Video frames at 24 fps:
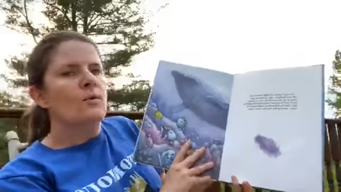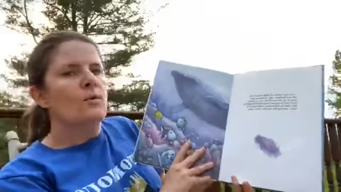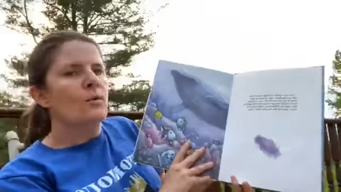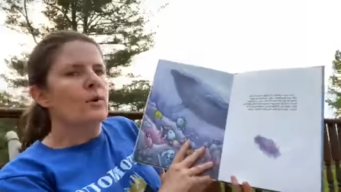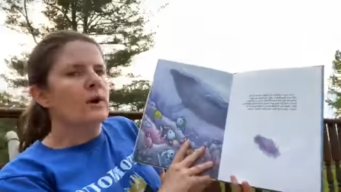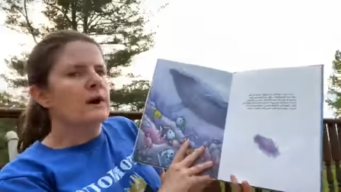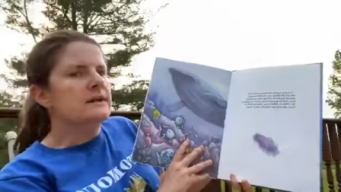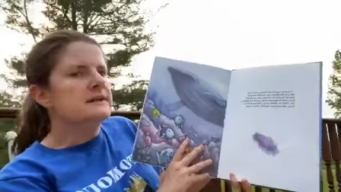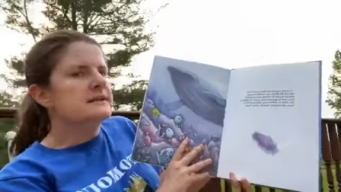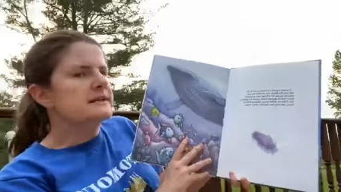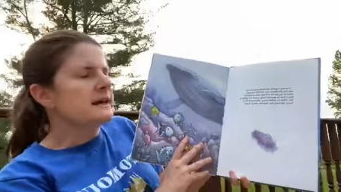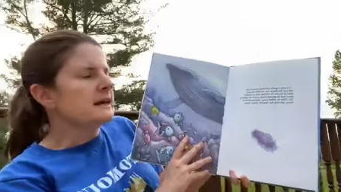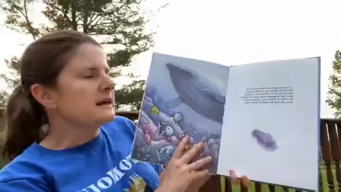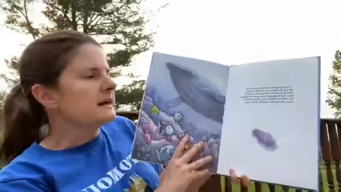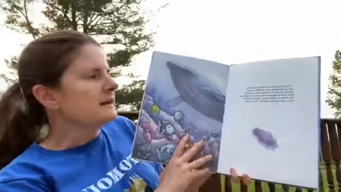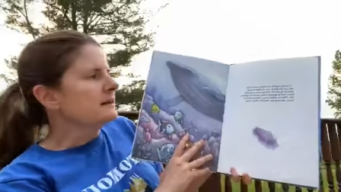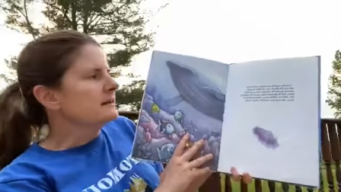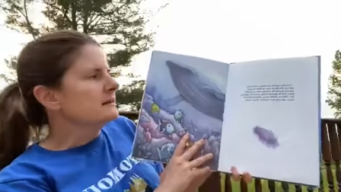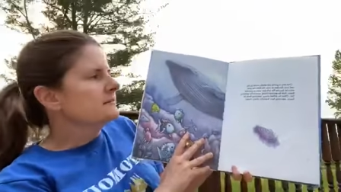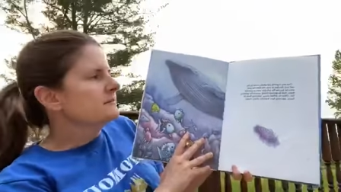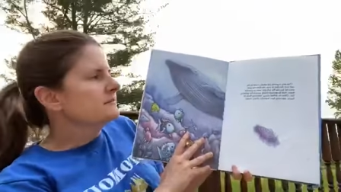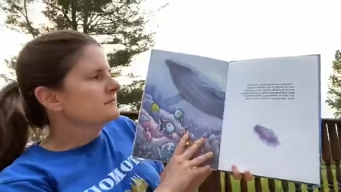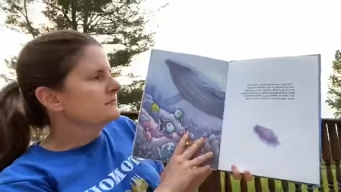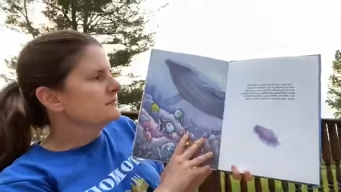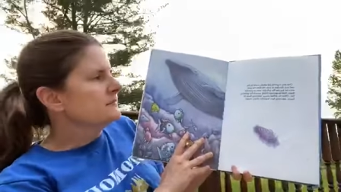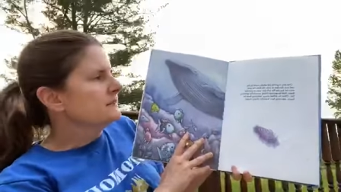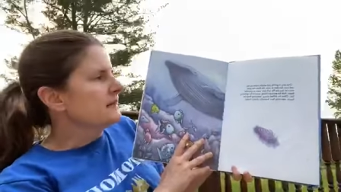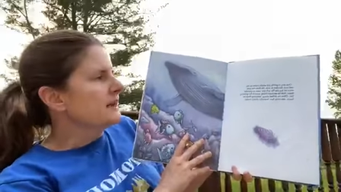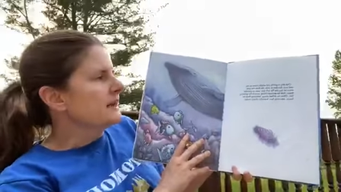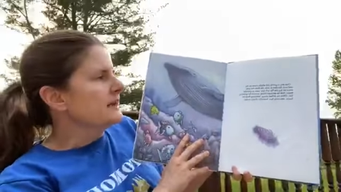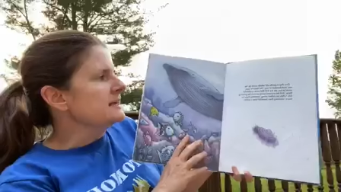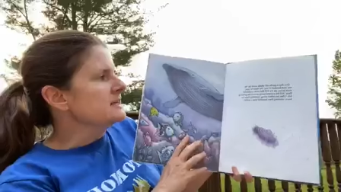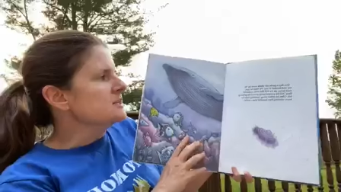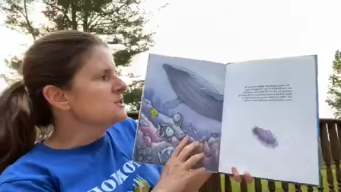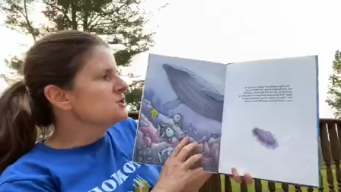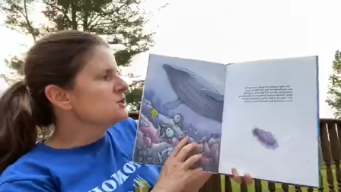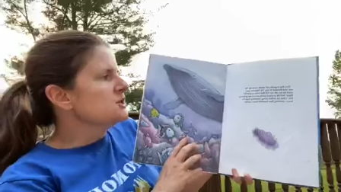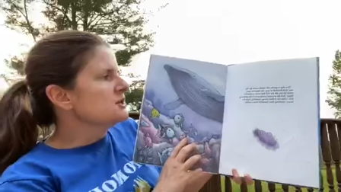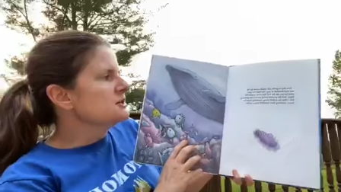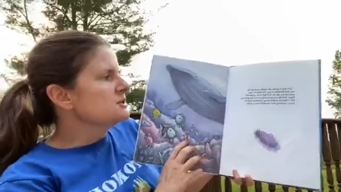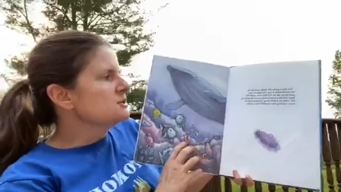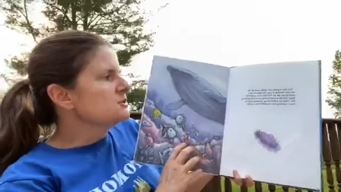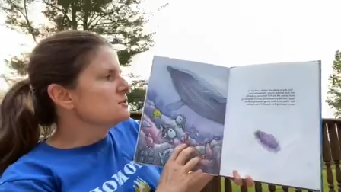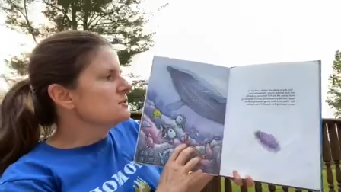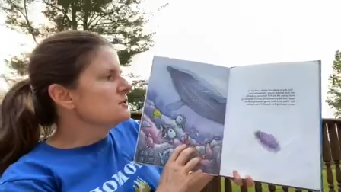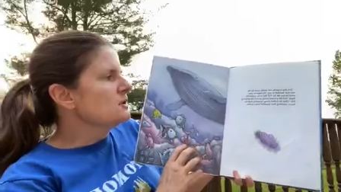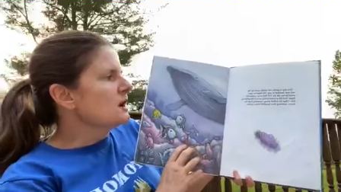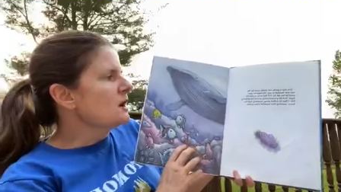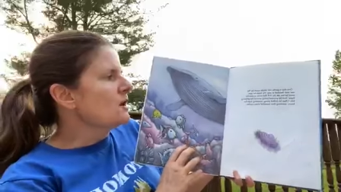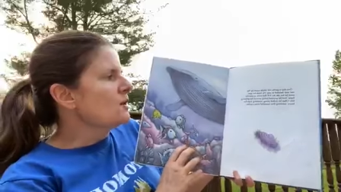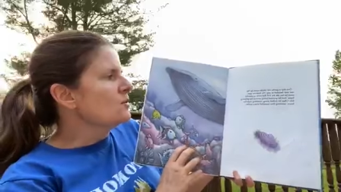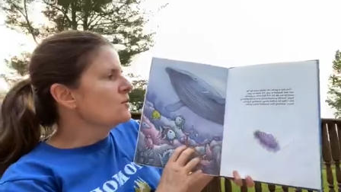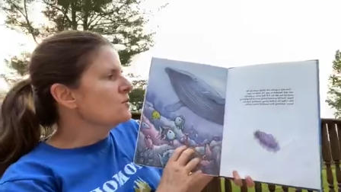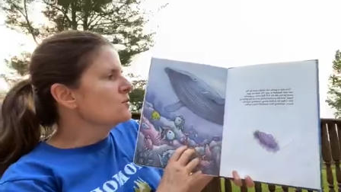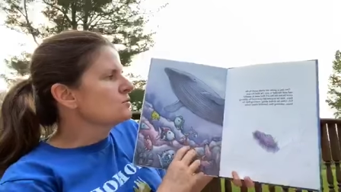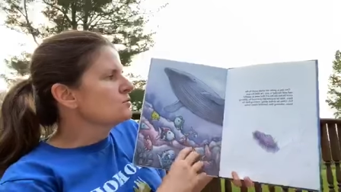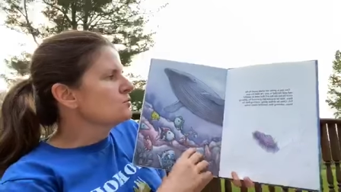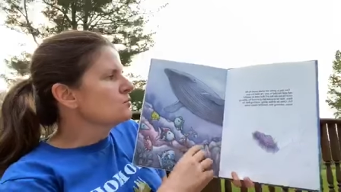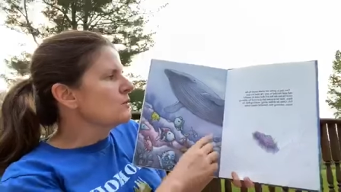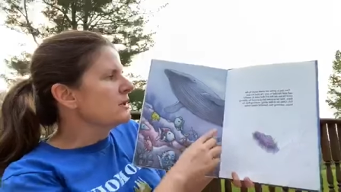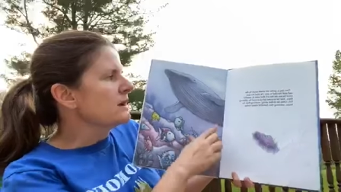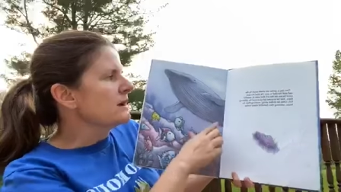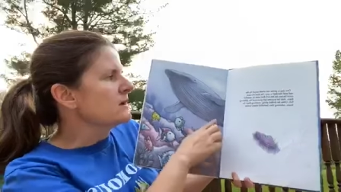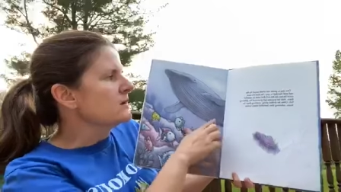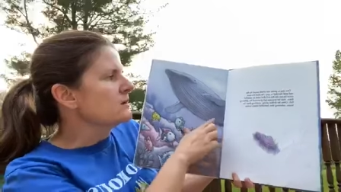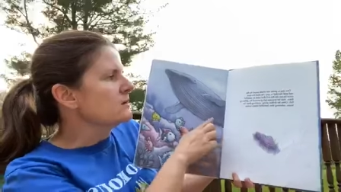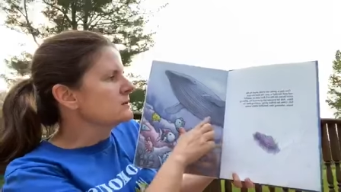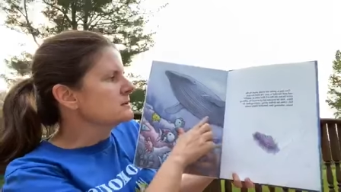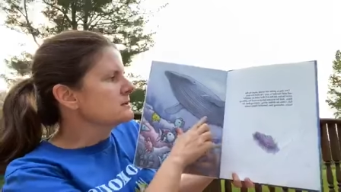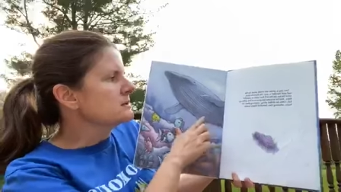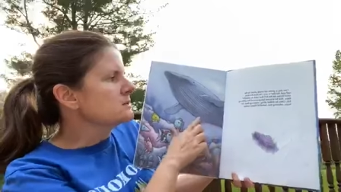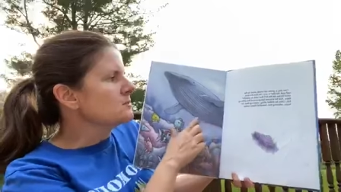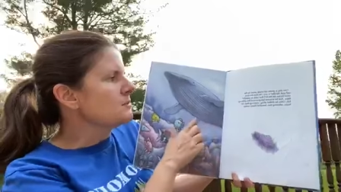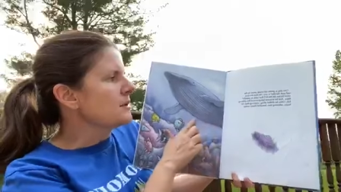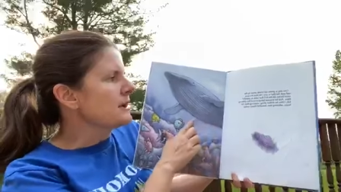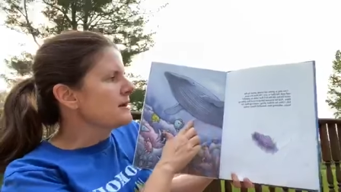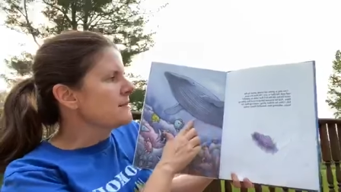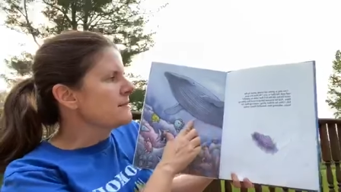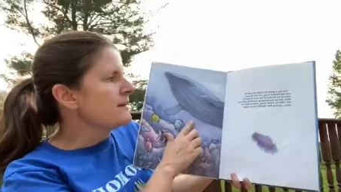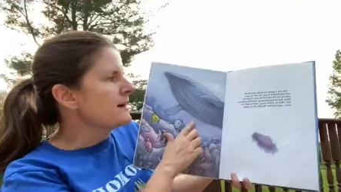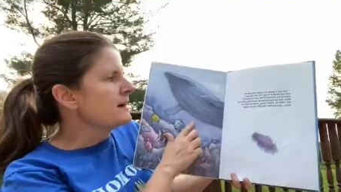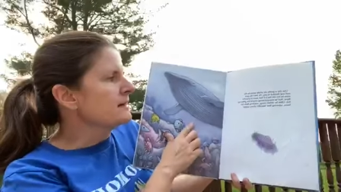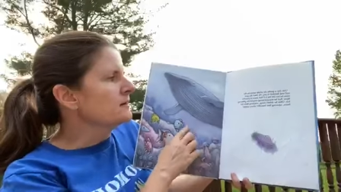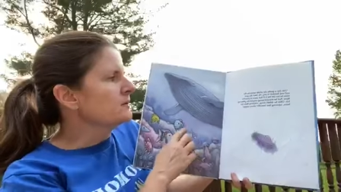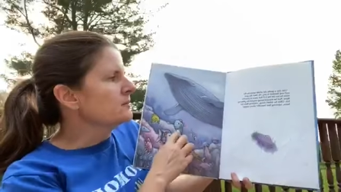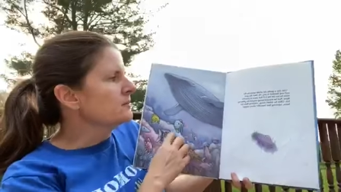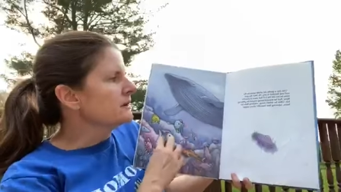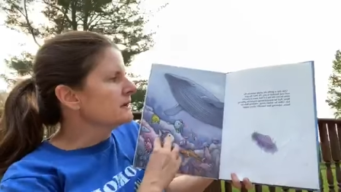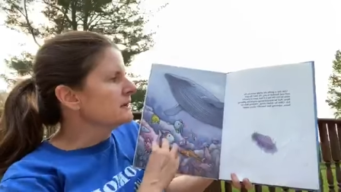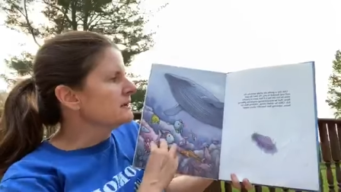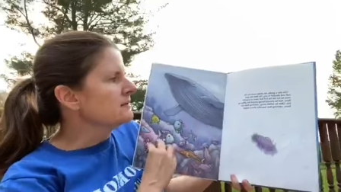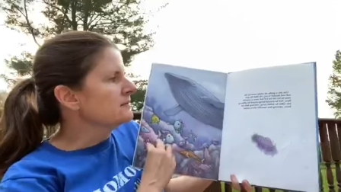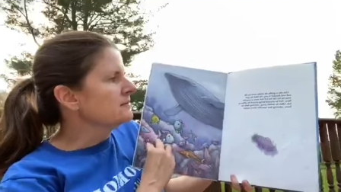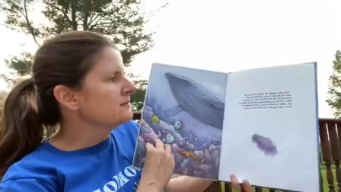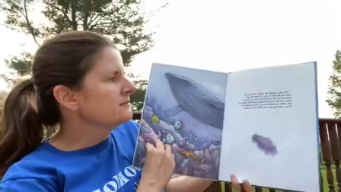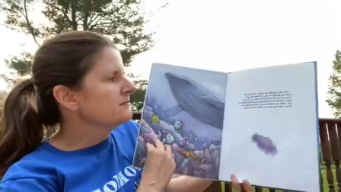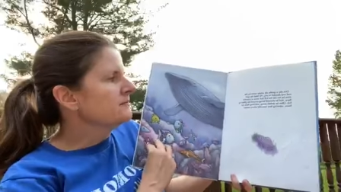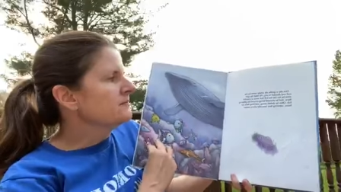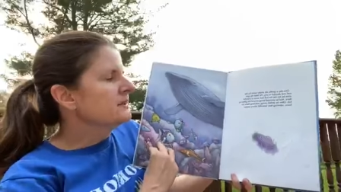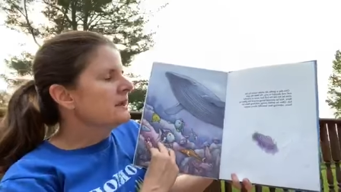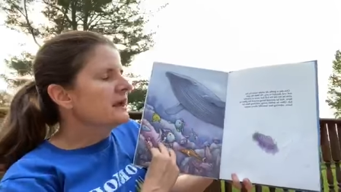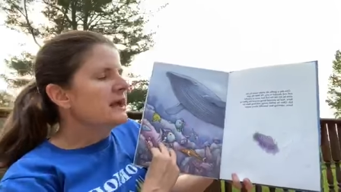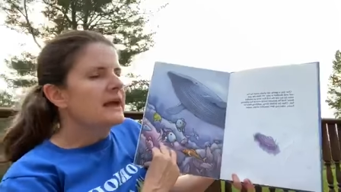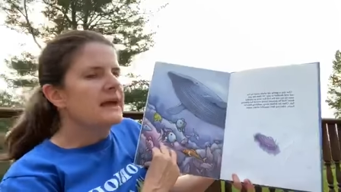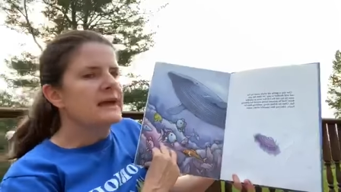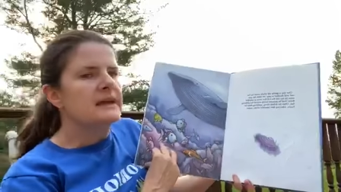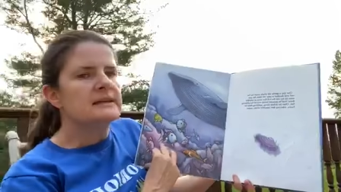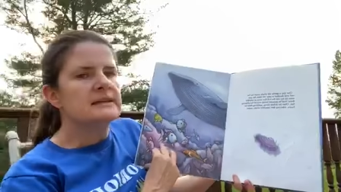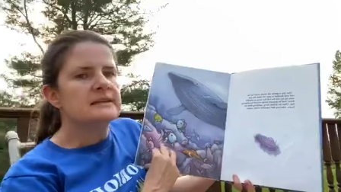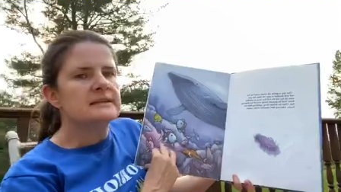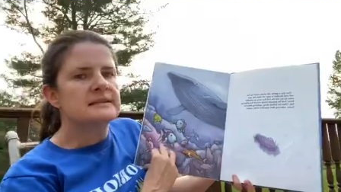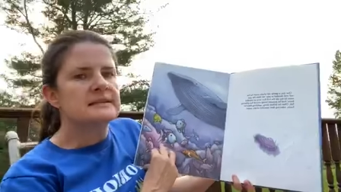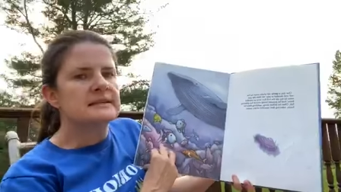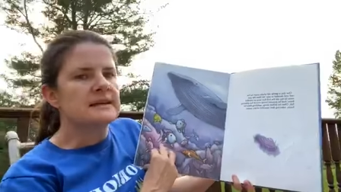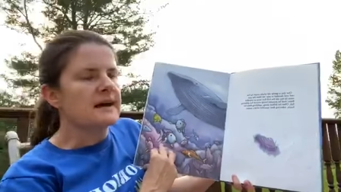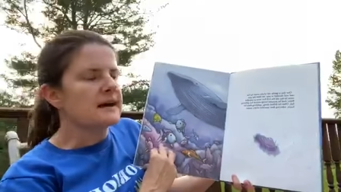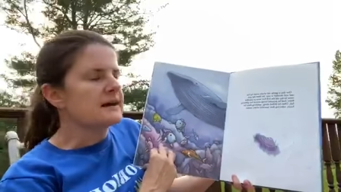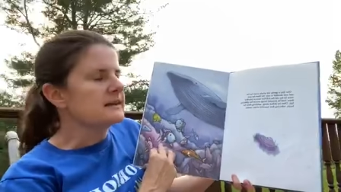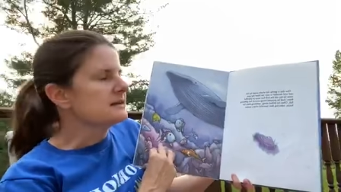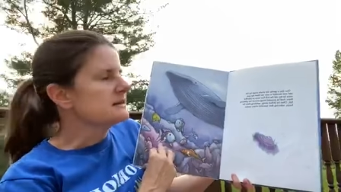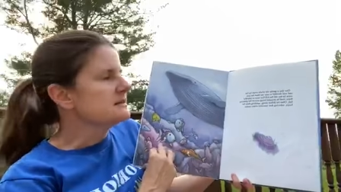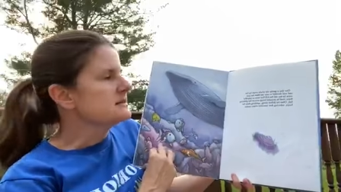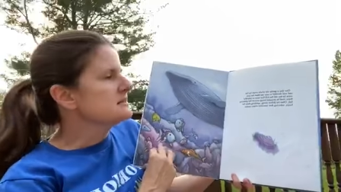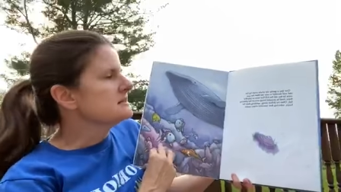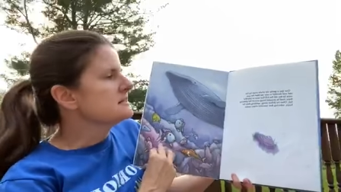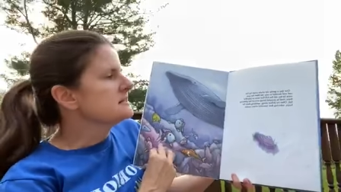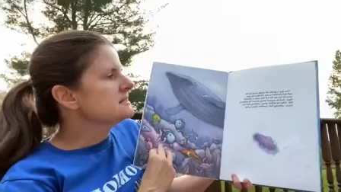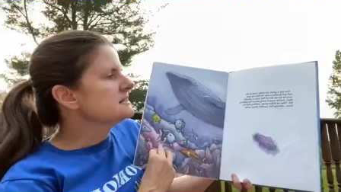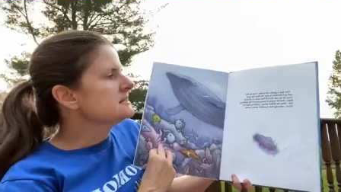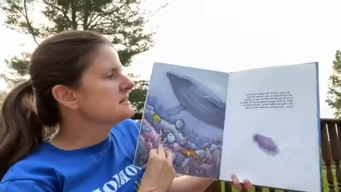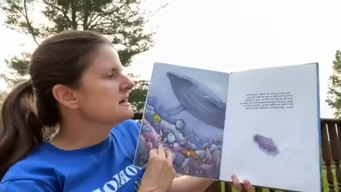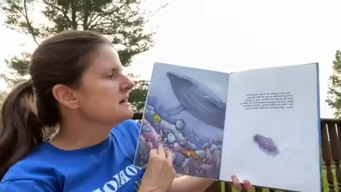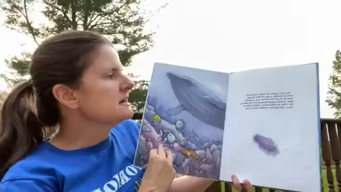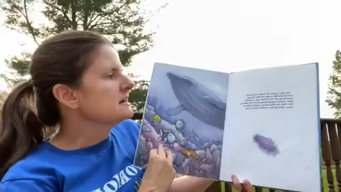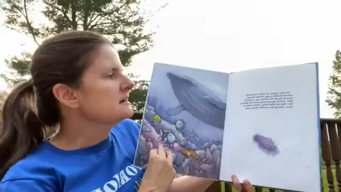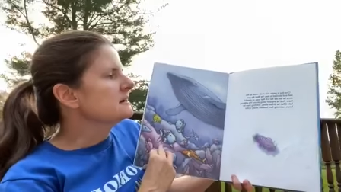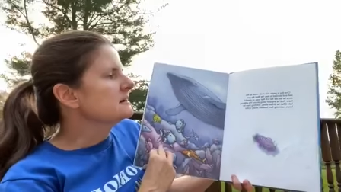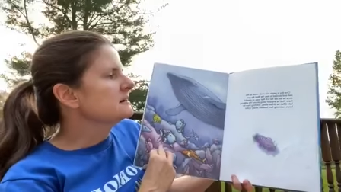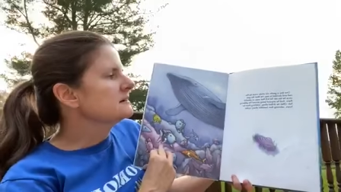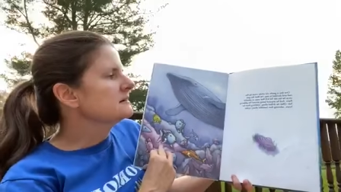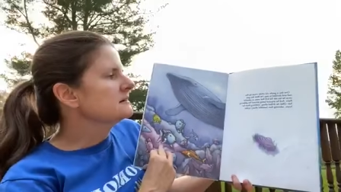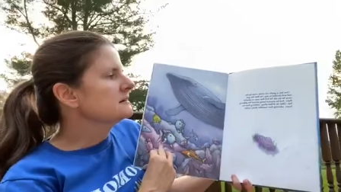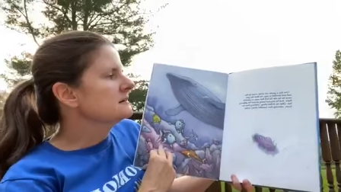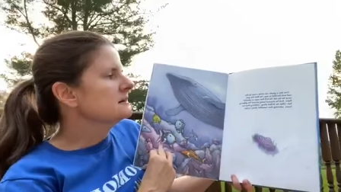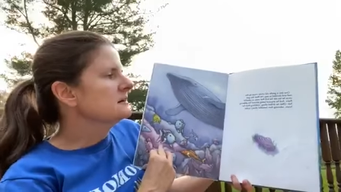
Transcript: One day, a gentle old whale swam by the reef and decided to stay.